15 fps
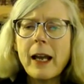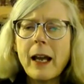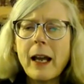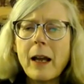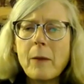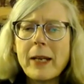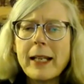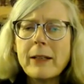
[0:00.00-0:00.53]

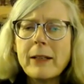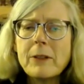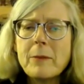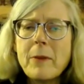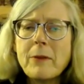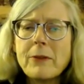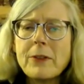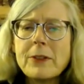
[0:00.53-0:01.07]
uh, but I don't
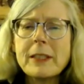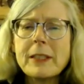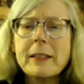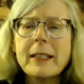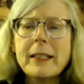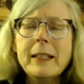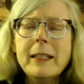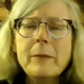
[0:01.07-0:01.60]
remember if it was in
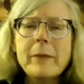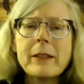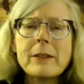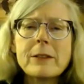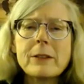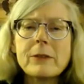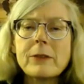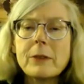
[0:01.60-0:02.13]
the
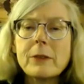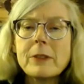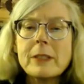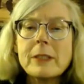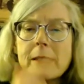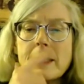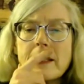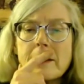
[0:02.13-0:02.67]
emails or if it
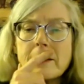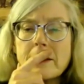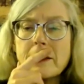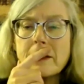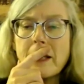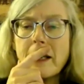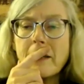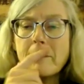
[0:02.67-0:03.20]
was in
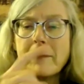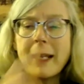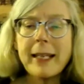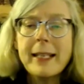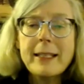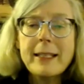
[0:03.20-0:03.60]
this. Uh, Diane, no,